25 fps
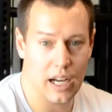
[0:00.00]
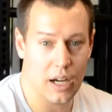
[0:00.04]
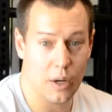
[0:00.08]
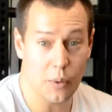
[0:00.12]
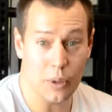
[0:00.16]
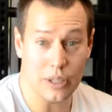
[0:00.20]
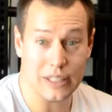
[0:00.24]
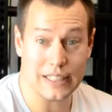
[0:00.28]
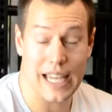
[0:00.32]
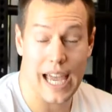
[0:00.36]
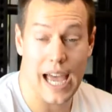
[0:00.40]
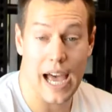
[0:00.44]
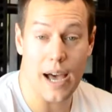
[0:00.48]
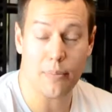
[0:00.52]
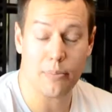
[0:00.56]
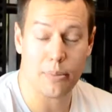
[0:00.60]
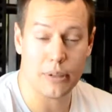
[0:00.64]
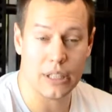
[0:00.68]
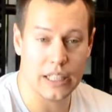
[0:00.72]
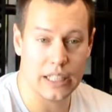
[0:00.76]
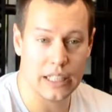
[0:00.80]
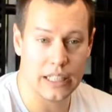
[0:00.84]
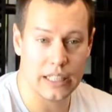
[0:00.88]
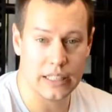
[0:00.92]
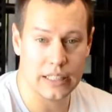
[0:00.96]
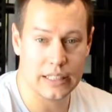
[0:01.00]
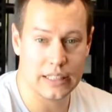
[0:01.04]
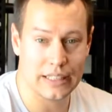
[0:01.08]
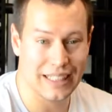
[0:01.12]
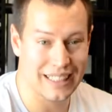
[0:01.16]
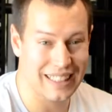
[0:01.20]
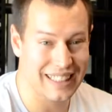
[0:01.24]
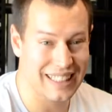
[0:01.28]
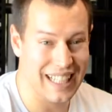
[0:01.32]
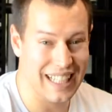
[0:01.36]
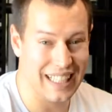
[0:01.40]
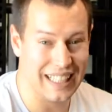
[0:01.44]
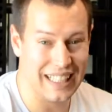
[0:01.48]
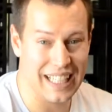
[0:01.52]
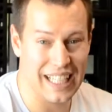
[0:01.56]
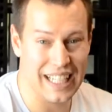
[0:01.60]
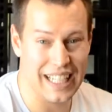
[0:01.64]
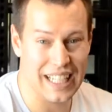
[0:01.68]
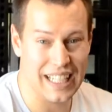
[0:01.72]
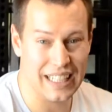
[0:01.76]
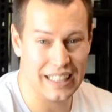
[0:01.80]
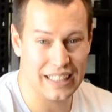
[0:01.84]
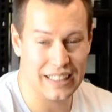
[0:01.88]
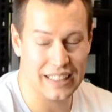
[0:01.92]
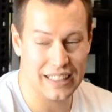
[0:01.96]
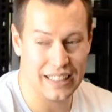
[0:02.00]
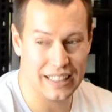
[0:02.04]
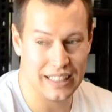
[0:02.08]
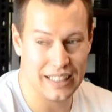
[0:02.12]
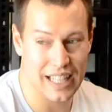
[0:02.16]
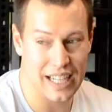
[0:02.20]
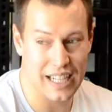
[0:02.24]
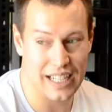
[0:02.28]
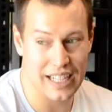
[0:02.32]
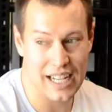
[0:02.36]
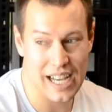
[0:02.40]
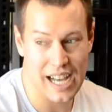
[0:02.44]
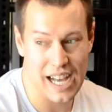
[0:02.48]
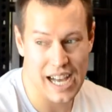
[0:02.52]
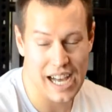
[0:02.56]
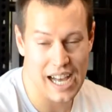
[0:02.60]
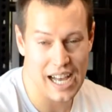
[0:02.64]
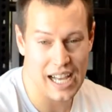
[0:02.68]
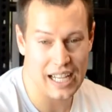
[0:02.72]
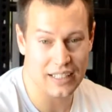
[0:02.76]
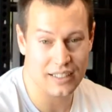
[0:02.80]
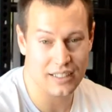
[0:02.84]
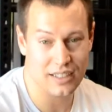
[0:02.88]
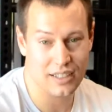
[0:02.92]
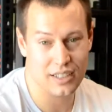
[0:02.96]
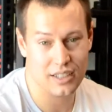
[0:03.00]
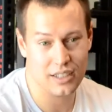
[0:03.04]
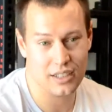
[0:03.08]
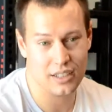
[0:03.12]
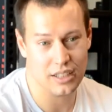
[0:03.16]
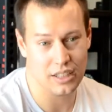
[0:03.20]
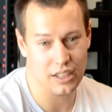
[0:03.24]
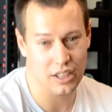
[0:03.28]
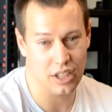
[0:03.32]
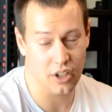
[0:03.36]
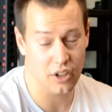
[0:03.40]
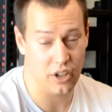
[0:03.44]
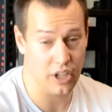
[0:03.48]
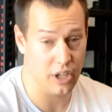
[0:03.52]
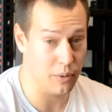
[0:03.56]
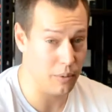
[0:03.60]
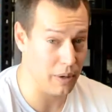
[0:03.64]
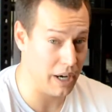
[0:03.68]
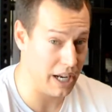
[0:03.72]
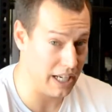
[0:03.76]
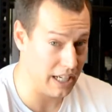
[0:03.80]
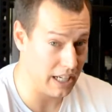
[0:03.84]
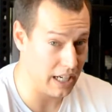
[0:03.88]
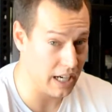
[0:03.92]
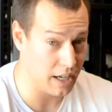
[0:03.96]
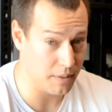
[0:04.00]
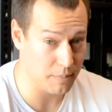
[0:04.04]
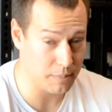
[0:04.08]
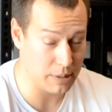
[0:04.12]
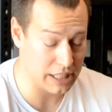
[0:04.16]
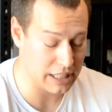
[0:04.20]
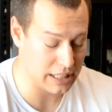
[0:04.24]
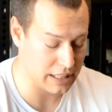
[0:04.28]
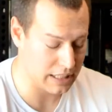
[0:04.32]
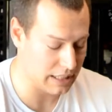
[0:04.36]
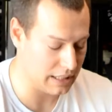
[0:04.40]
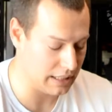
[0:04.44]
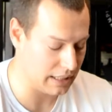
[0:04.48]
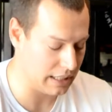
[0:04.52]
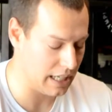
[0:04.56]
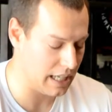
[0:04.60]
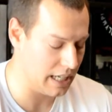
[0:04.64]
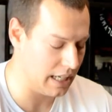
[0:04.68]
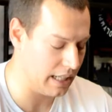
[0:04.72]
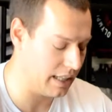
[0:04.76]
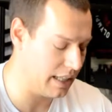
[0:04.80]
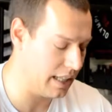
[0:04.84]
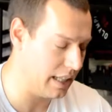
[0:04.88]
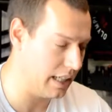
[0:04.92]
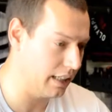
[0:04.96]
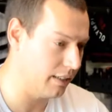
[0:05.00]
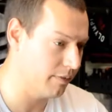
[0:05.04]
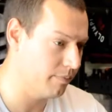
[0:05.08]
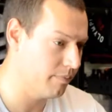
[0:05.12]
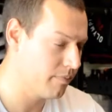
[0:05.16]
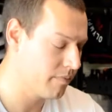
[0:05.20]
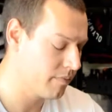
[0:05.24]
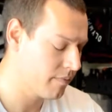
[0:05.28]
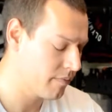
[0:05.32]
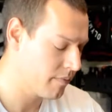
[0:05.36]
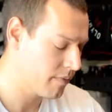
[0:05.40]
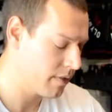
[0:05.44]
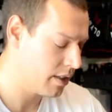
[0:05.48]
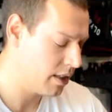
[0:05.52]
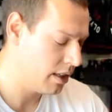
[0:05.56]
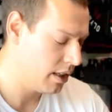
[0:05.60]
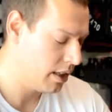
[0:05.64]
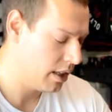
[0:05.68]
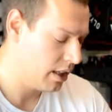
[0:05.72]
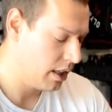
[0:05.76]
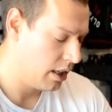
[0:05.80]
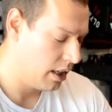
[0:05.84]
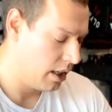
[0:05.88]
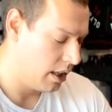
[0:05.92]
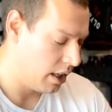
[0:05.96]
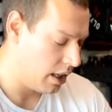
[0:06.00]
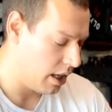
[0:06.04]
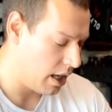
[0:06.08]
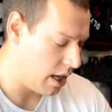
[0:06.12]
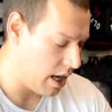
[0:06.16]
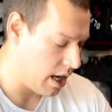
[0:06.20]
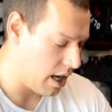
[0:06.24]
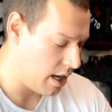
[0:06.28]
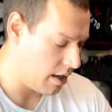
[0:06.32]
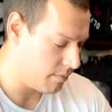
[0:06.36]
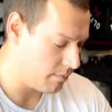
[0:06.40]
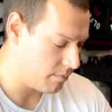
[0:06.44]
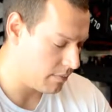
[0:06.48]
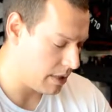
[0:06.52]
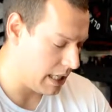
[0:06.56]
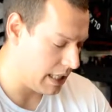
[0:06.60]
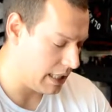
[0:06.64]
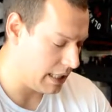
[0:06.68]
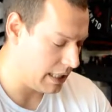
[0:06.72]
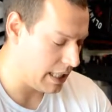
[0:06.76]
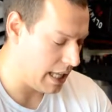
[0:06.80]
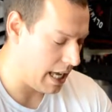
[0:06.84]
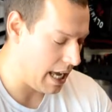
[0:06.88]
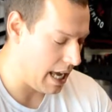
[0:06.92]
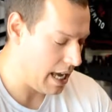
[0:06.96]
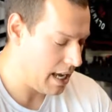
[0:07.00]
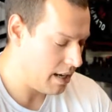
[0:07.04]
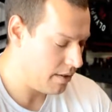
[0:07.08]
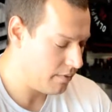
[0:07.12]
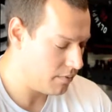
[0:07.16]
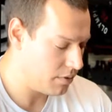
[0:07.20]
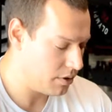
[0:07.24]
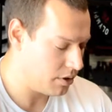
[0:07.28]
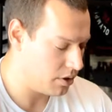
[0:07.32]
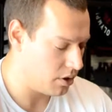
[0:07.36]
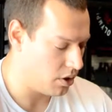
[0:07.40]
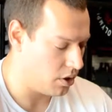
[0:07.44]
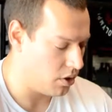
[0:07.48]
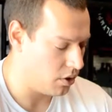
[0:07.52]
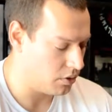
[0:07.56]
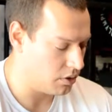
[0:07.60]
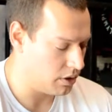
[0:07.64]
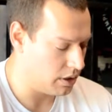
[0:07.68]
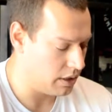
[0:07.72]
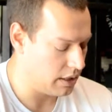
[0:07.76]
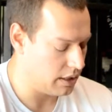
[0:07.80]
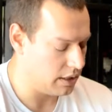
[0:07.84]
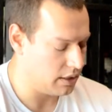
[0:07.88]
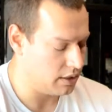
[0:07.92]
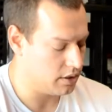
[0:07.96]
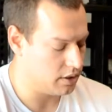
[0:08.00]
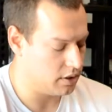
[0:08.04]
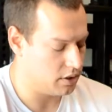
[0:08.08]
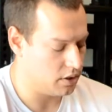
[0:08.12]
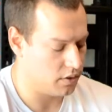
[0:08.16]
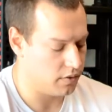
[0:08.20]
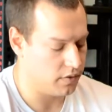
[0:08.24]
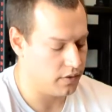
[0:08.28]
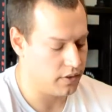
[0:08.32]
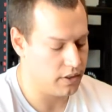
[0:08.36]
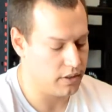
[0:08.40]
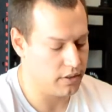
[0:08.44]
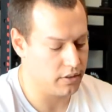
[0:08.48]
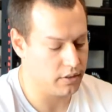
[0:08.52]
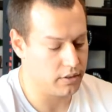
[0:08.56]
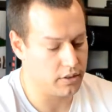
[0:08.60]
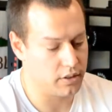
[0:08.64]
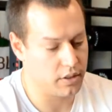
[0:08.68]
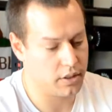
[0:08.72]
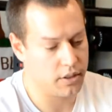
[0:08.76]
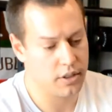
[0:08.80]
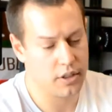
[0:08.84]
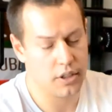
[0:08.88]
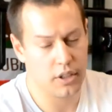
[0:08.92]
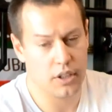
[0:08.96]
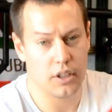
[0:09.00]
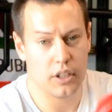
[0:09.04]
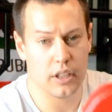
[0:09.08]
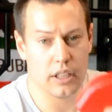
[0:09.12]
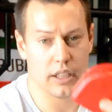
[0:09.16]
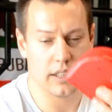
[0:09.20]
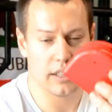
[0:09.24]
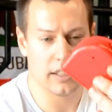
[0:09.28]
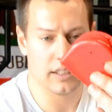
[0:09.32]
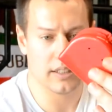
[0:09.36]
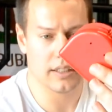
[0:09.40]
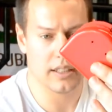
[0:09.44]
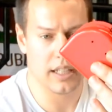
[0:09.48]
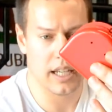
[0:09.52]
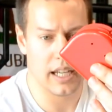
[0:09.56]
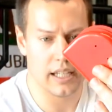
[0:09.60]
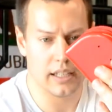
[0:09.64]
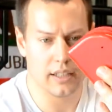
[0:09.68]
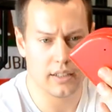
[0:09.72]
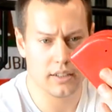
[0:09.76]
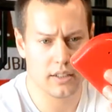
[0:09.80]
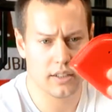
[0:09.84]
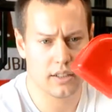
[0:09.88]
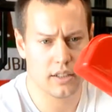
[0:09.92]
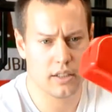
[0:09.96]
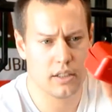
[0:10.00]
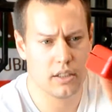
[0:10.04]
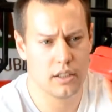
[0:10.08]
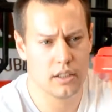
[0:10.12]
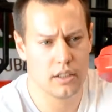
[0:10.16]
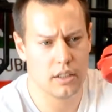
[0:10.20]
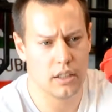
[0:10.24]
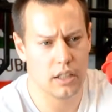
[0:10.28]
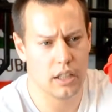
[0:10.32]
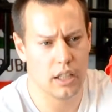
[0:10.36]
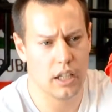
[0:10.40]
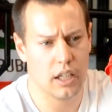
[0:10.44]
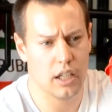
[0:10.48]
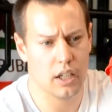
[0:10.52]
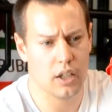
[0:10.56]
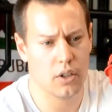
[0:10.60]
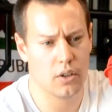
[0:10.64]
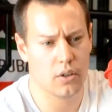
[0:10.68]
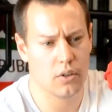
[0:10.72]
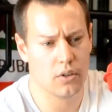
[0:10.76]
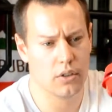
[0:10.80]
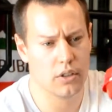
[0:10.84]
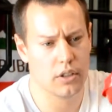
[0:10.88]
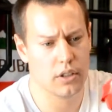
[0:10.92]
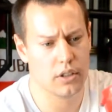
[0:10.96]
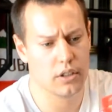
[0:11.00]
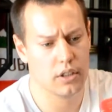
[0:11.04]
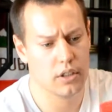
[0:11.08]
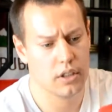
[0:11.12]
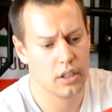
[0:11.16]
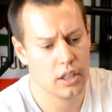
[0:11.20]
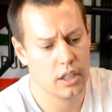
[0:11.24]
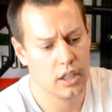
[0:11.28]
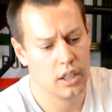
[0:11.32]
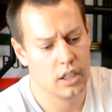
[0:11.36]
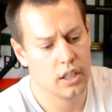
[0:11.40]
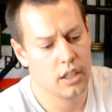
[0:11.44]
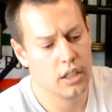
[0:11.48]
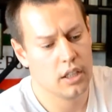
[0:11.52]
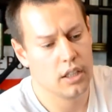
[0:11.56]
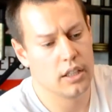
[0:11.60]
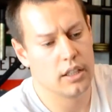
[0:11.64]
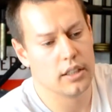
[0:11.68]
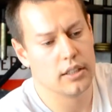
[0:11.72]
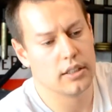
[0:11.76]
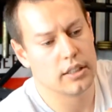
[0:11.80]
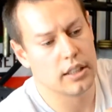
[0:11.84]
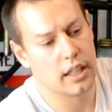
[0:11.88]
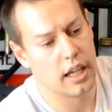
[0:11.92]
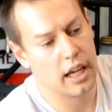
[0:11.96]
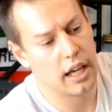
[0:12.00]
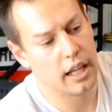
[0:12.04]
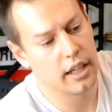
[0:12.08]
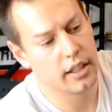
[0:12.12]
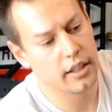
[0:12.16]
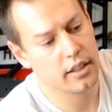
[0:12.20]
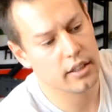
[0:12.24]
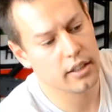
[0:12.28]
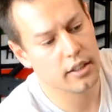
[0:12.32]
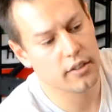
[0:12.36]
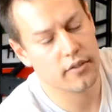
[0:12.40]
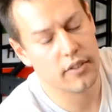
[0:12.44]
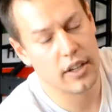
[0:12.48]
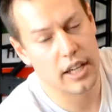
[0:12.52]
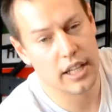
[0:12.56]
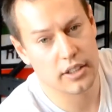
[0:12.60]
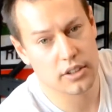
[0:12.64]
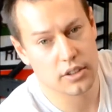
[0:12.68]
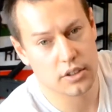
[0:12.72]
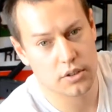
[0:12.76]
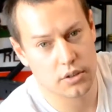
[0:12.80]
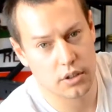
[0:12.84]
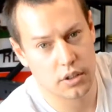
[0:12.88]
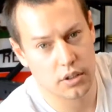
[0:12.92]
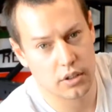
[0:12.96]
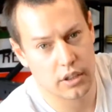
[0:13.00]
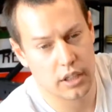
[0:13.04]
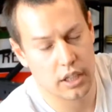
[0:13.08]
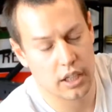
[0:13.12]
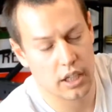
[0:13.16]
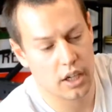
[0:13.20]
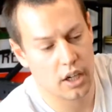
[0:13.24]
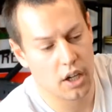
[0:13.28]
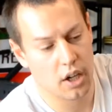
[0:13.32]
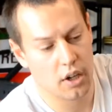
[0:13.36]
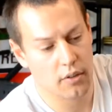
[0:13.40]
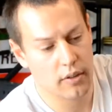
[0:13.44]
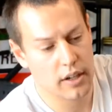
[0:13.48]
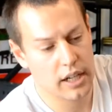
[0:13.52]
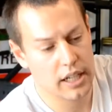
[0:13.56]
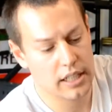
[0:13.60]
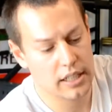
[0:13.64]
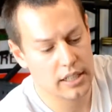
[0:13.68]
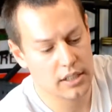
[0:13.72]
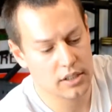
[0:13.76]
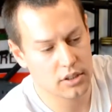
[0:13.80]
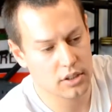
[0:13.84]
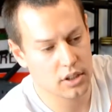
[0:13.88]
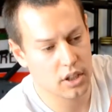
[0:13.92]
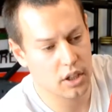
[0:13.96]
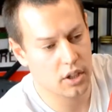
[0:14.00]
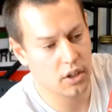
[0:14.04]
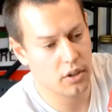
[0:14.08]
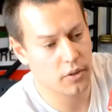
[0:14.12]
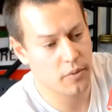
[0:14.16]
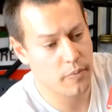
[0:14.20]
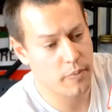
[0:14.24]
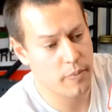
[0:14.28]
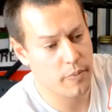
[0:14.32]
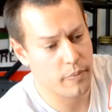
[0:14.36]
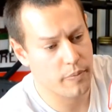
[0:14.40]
what's happening, did they get it, did they not, are they waiting on me, kind of thing. And then the end result is, so first you get this nice holder. It's got the vents drilled in already, so